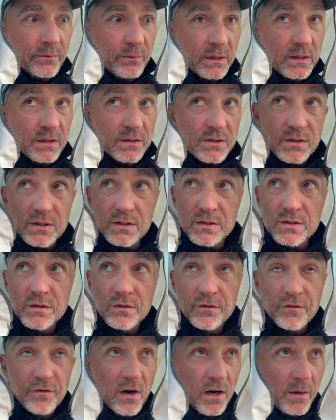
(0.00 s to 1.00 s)
because there's
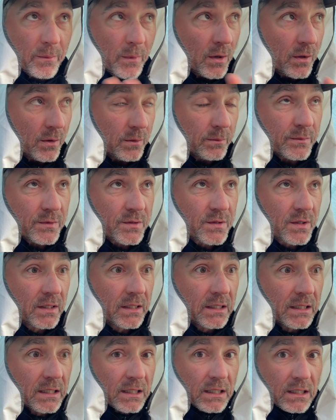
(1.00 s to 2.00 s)
farm homes
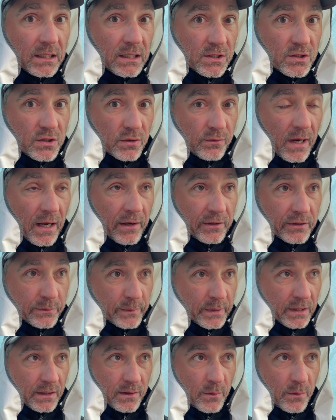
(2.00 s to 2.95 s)
surrounding me.